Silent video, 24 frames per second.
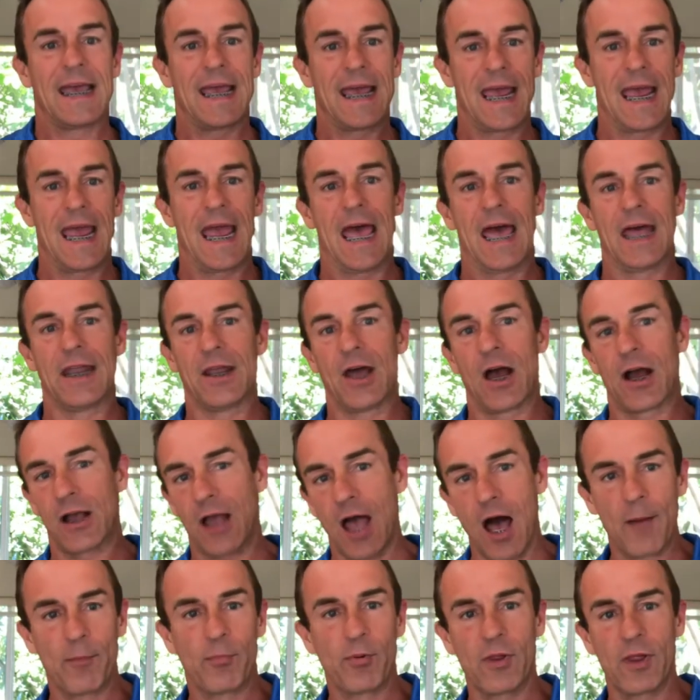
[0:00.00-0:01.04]
And a
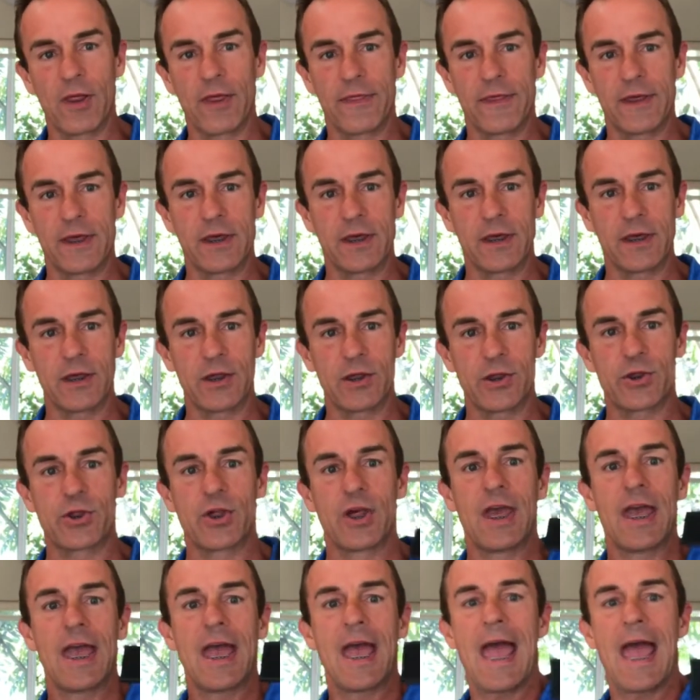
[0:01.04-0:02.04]
couple of these,